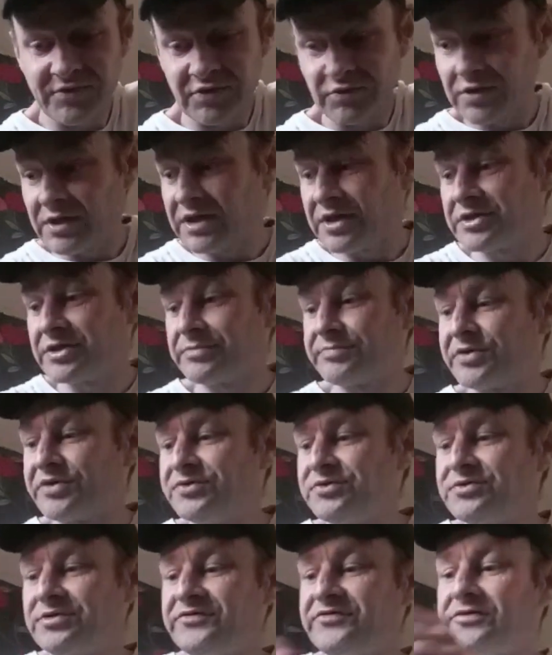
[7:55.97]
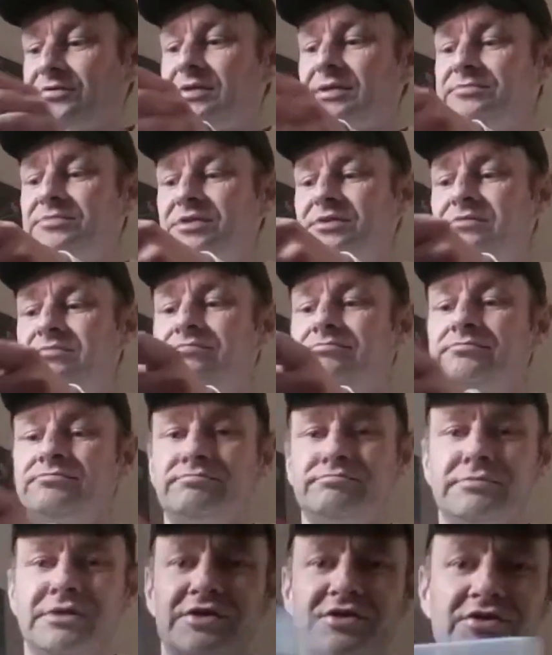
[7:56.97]
Got that in a bundle if you remember.
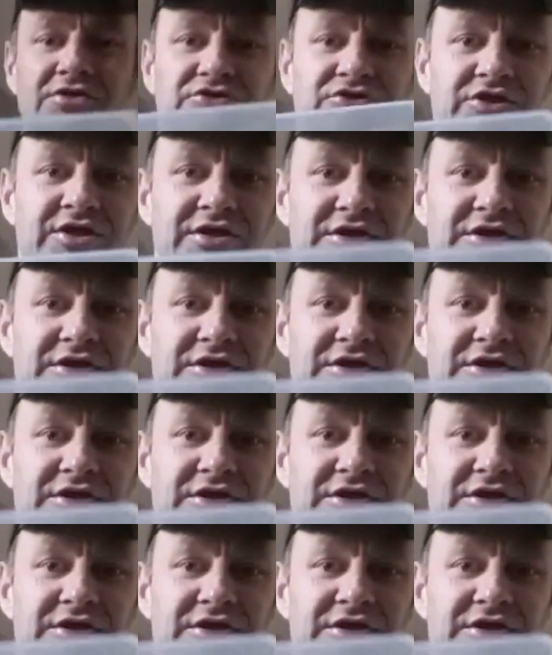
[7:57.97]
Mirror's